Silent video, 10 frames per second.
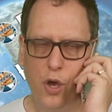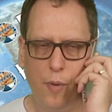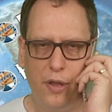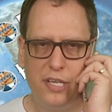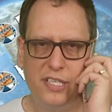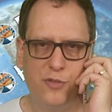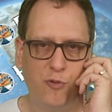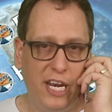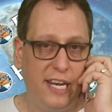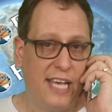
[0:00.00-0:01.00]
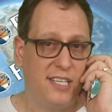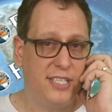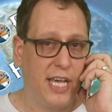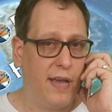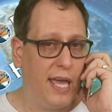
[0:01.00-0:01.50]
Come on, is this really
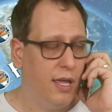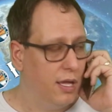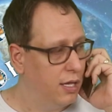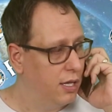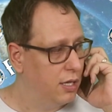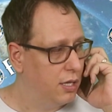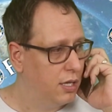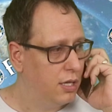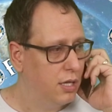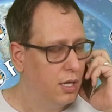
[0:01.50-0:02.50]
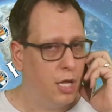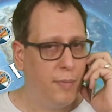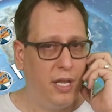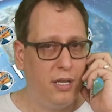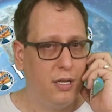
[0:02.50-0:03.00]
necessary? I
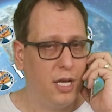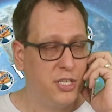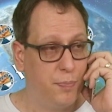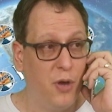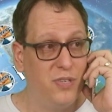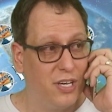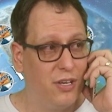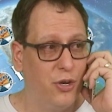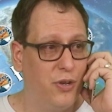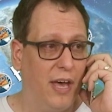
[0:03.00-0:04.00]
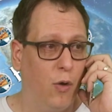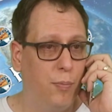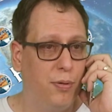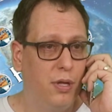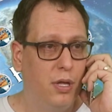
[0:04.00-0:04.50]
mean, I suppose it could help.